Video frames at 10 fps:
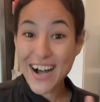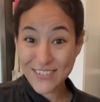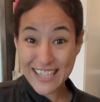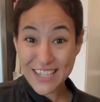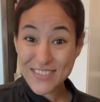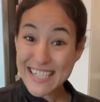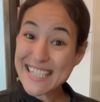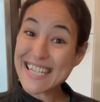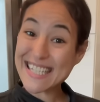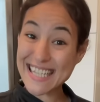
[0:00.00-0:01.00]
All right, lovelies,
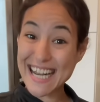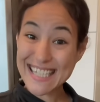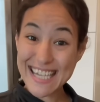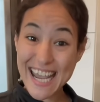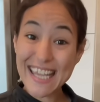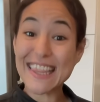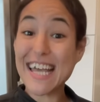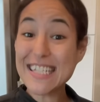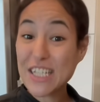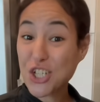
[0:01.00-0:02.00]
it's the next day.
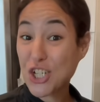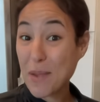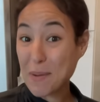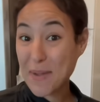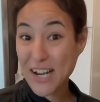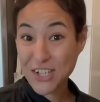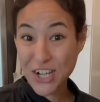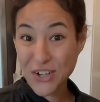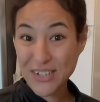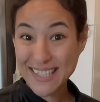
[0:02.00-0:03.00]
Let's shape and bake our
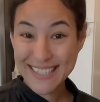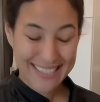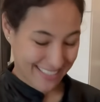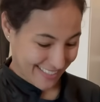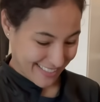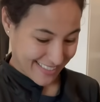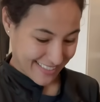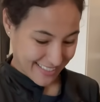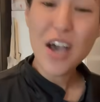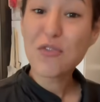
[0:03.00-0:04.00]
dough.
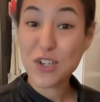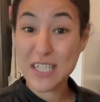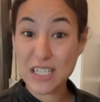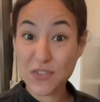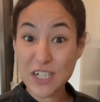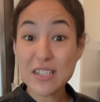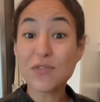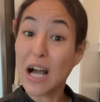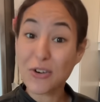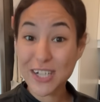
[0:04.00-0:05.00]
First things first,
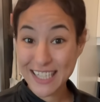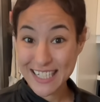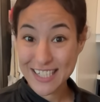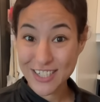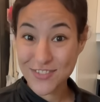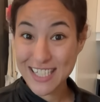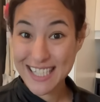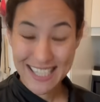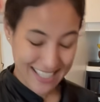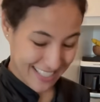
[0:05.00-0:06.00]
flour clean surface.